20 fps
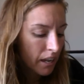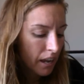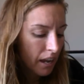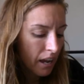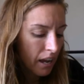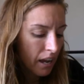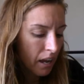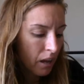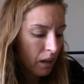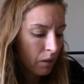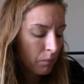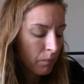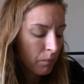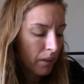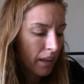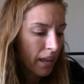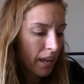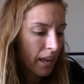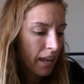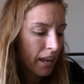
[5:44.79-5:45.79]

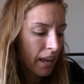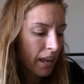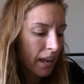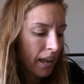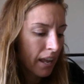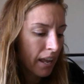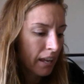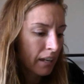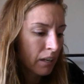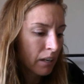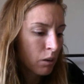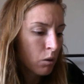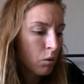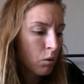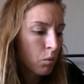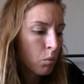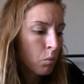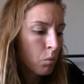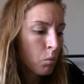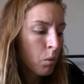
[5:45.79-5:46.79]
and
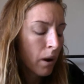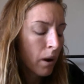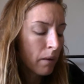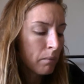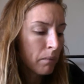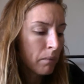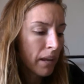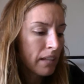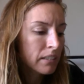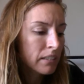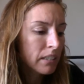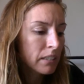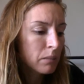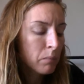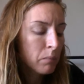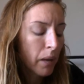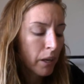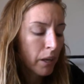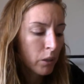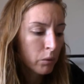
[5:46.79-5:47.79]
what makes us
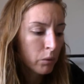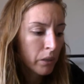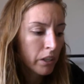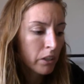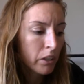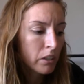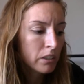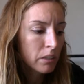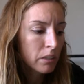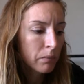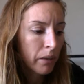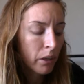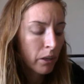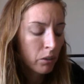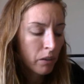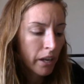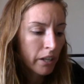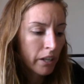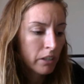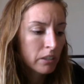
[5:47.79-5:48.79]
better readers and better
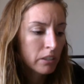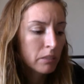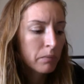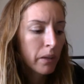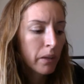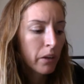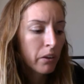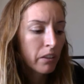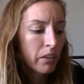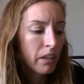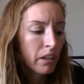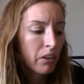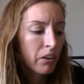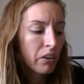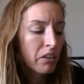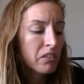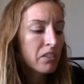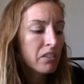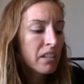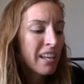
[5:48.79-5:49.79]
writers and better
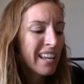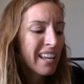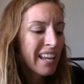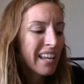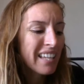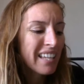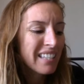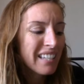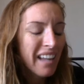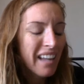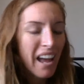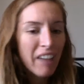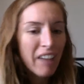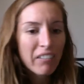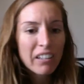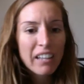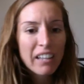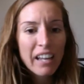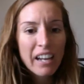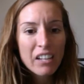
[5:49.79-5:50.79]
thinkers isn't
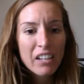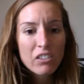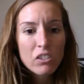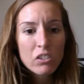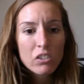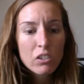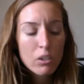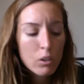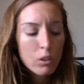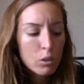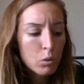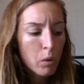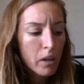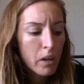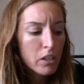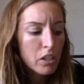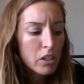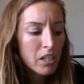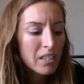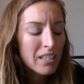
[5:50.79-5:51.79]
having the answers to those
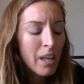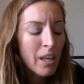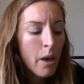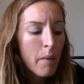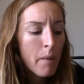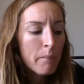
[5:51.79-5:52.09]
questions,